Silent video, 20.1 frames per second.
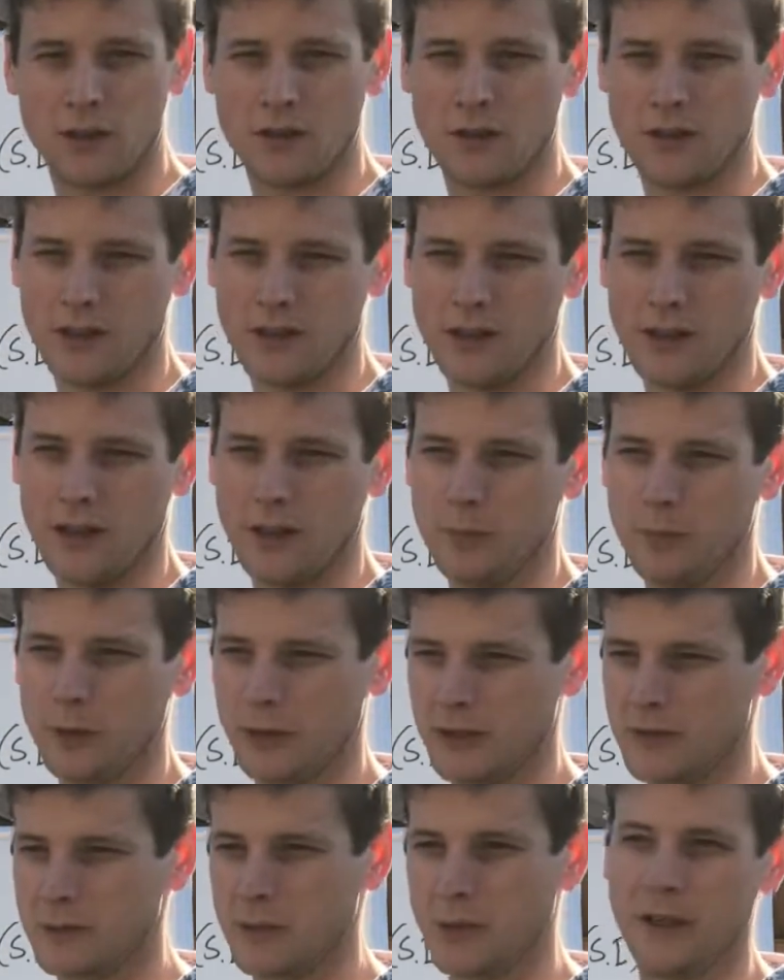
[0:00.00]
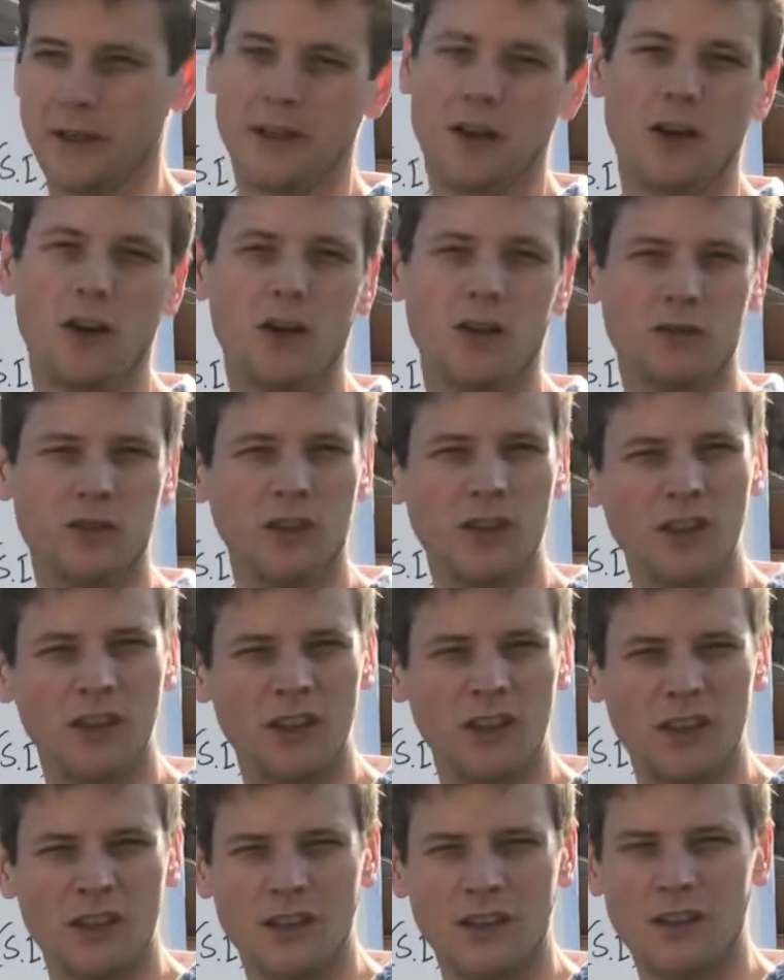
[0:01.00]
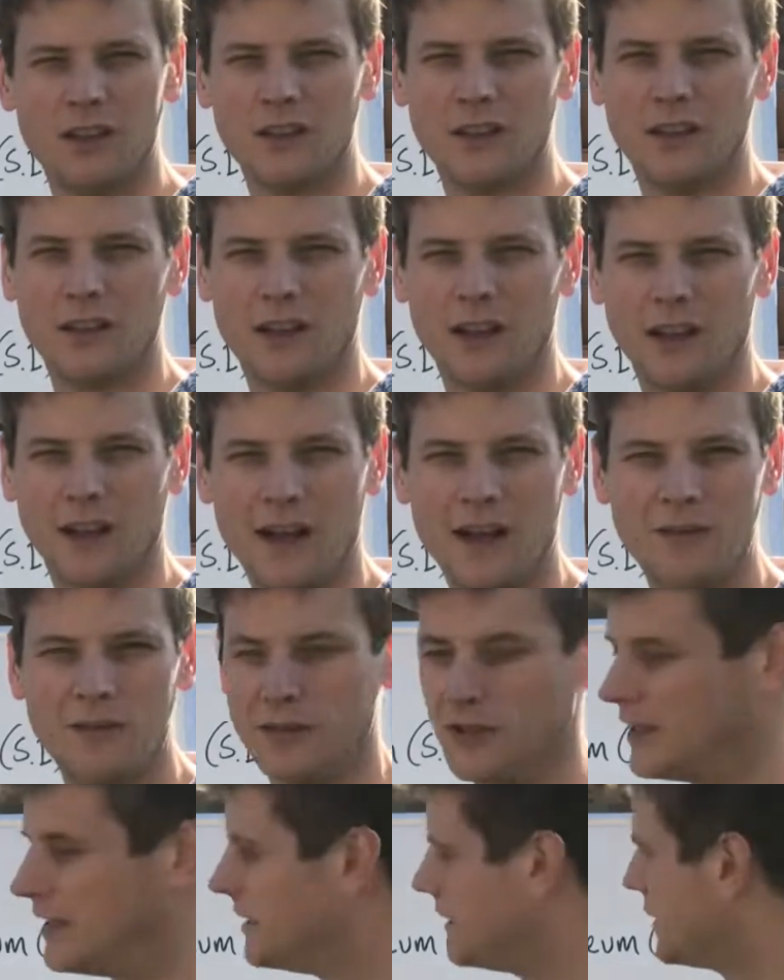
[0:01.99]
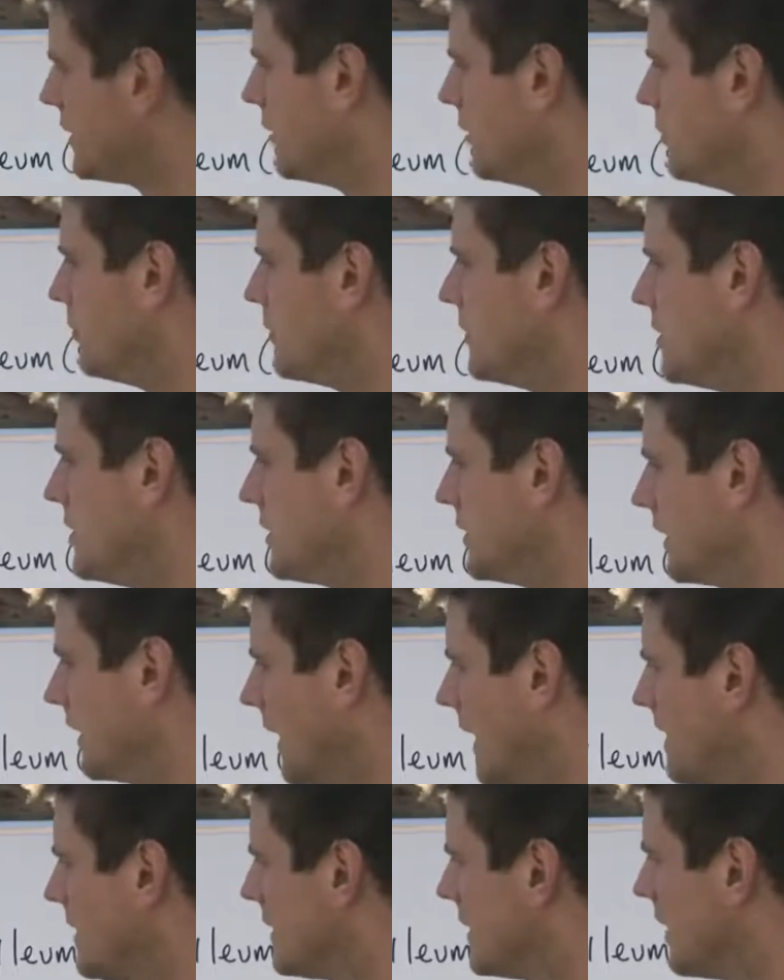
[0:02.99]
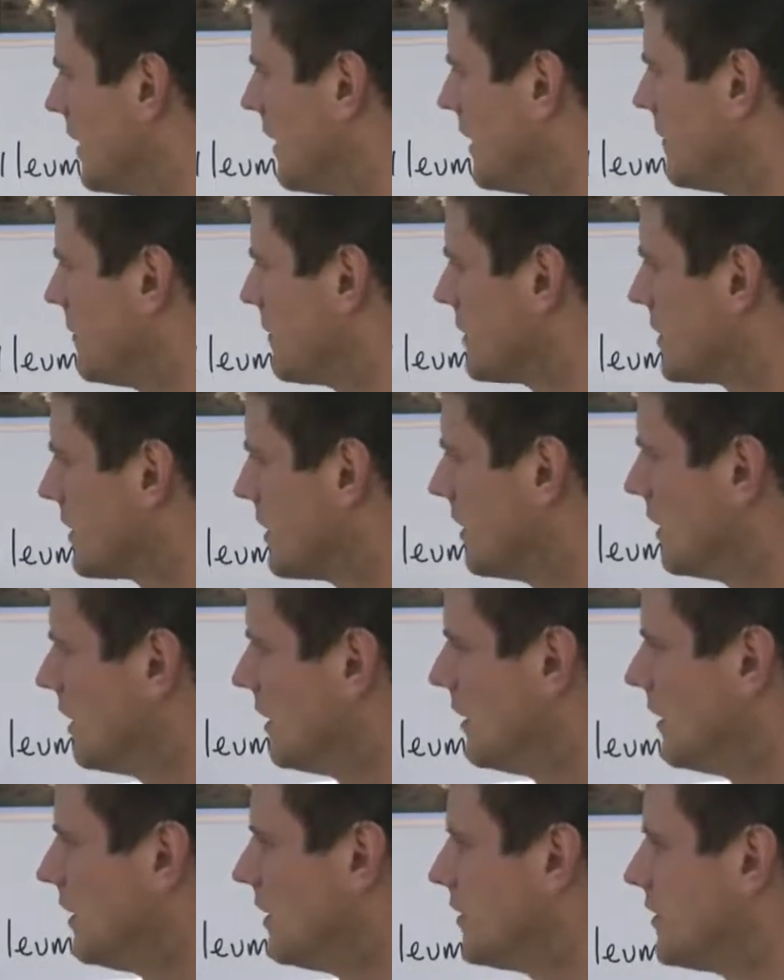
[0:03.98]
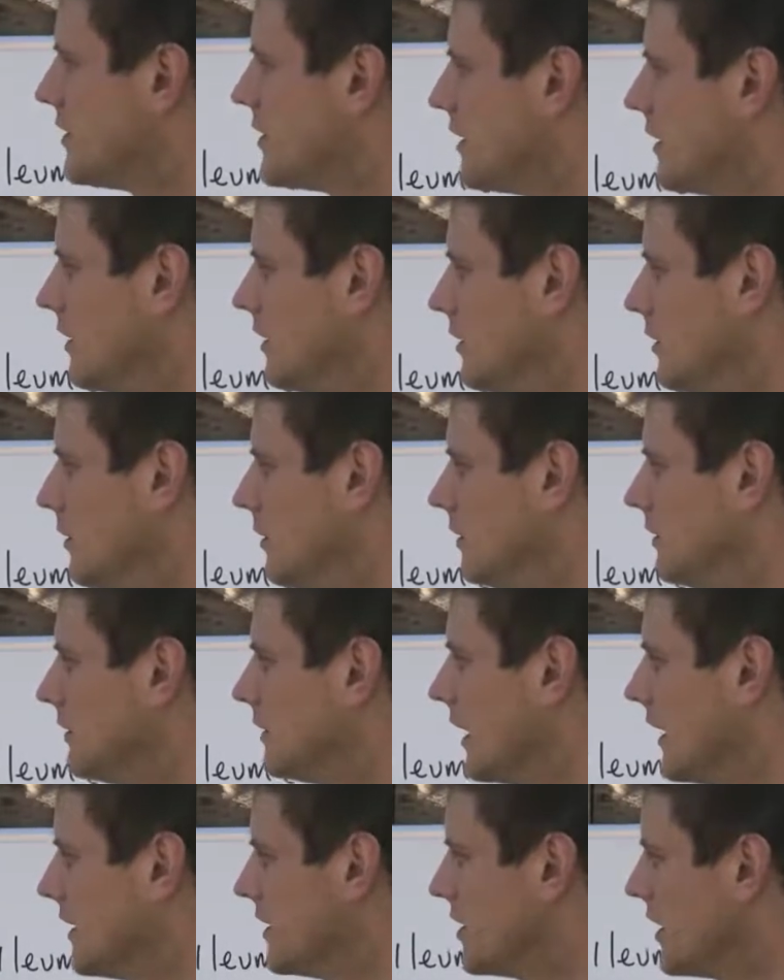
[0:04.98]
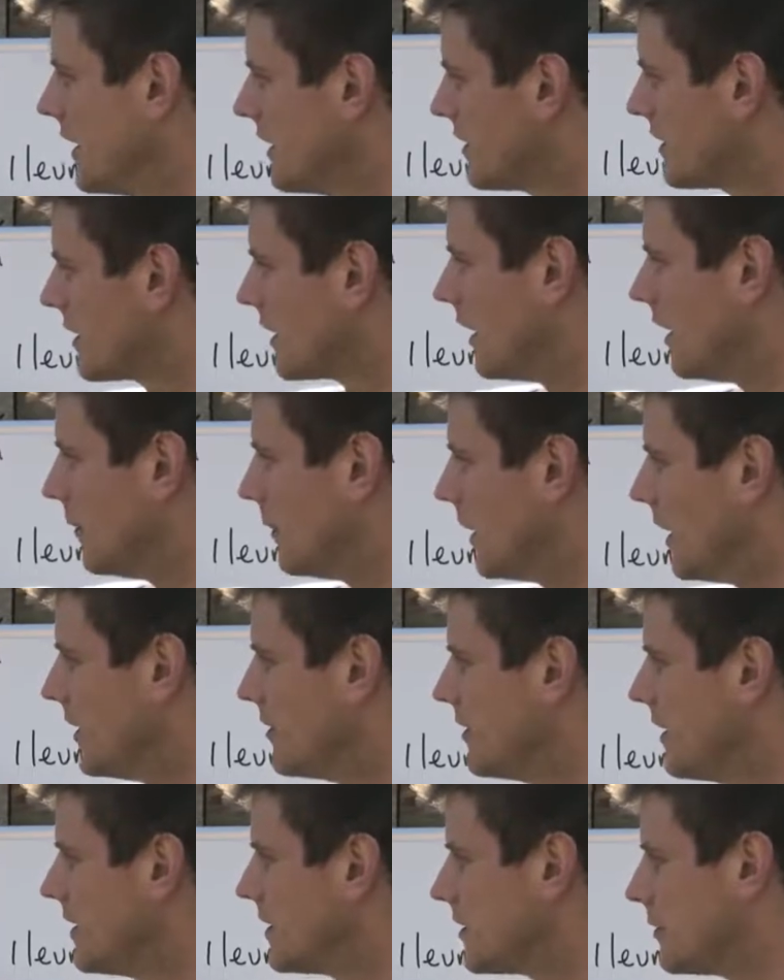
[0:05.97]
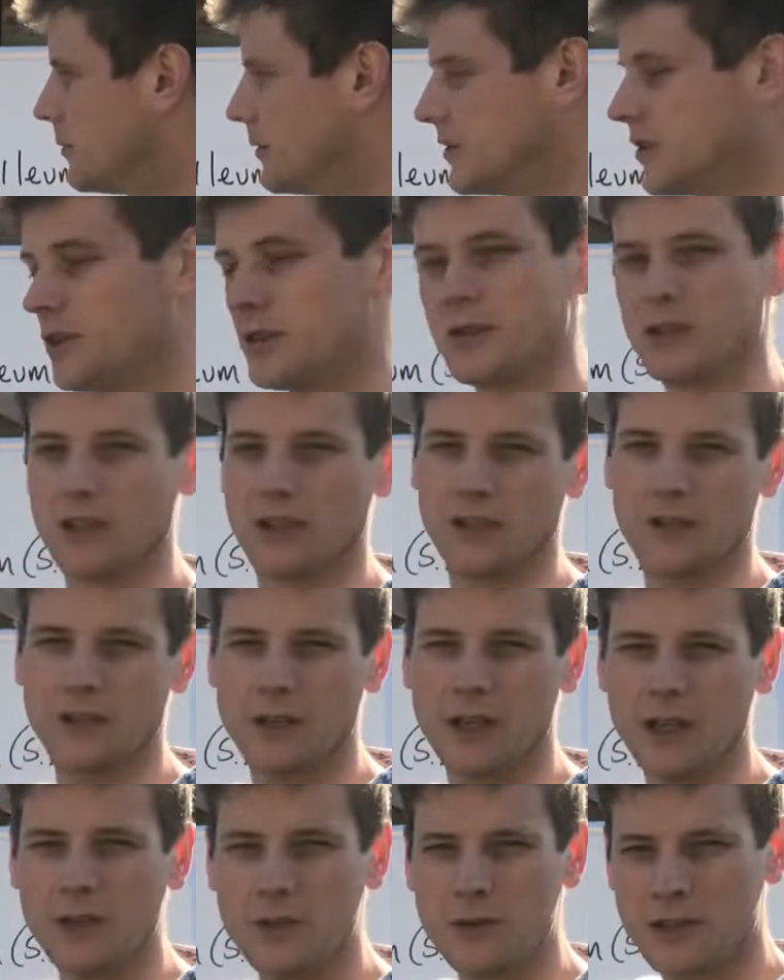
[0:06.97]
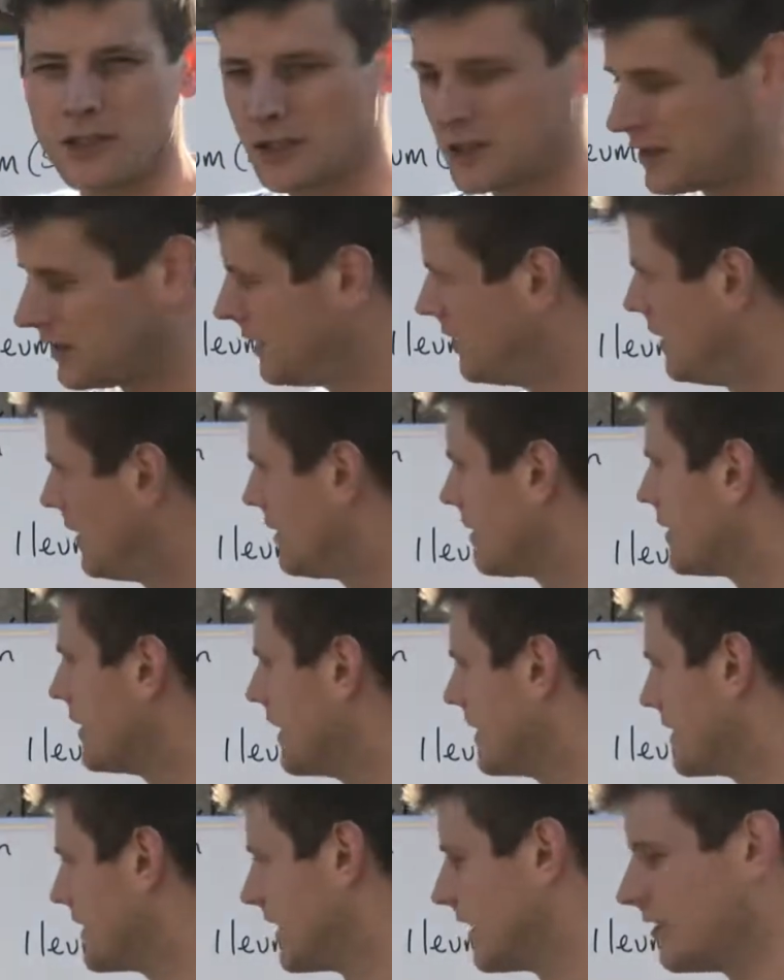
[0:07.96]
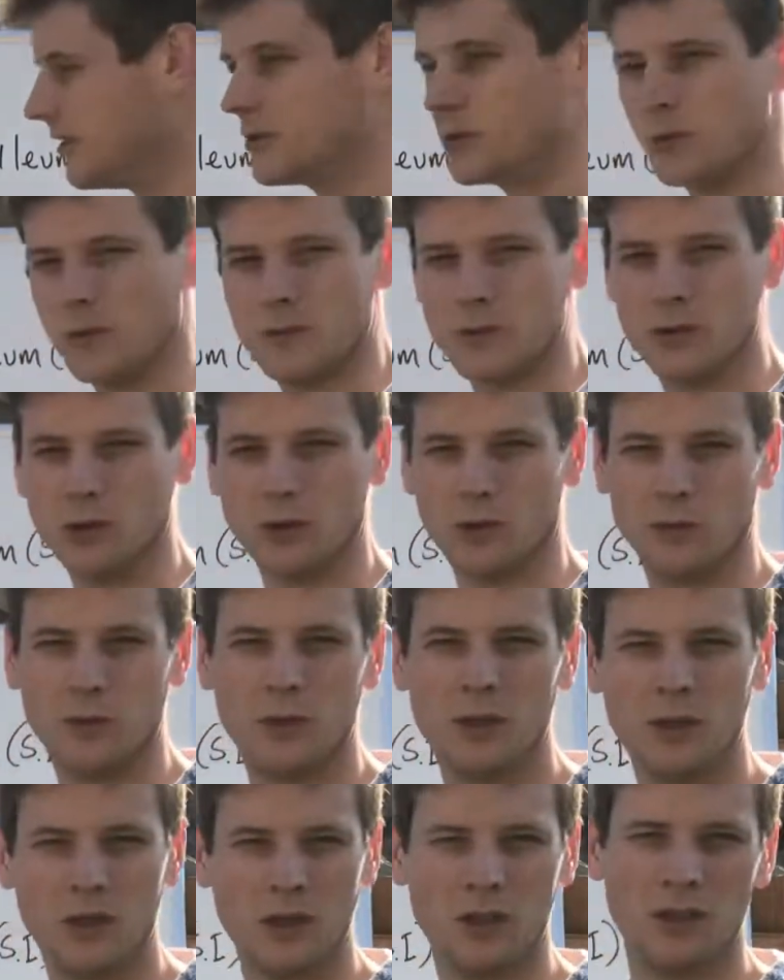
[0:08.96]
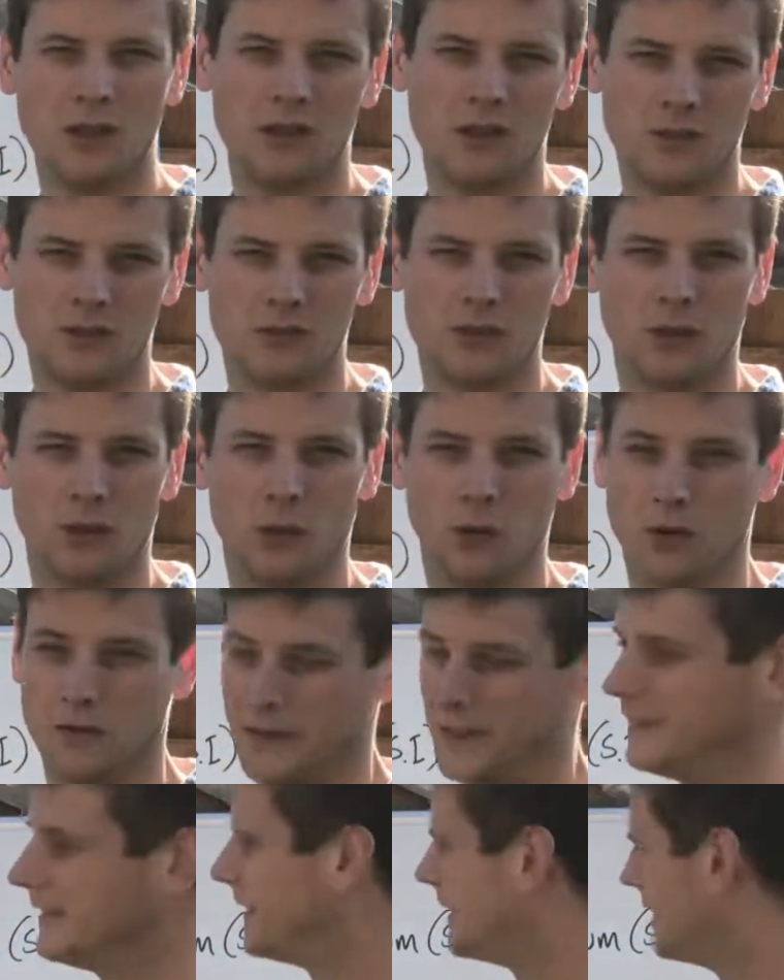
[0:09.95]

The body's putting a lot of effort into producing the enzymes to digest carbohydrates, to produce the glucose. It's necessary to absorb all of it.